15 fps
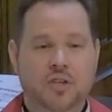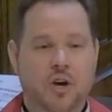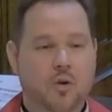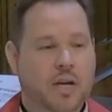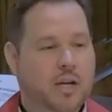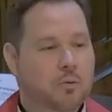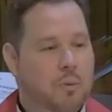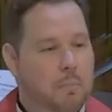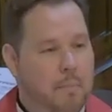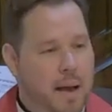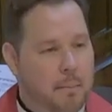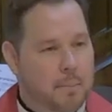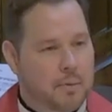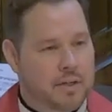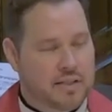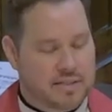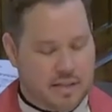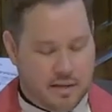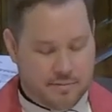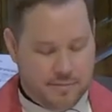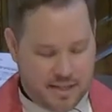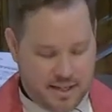so in
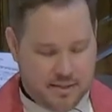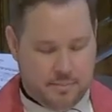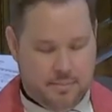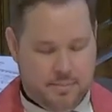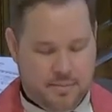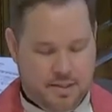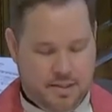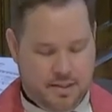remembrance of him.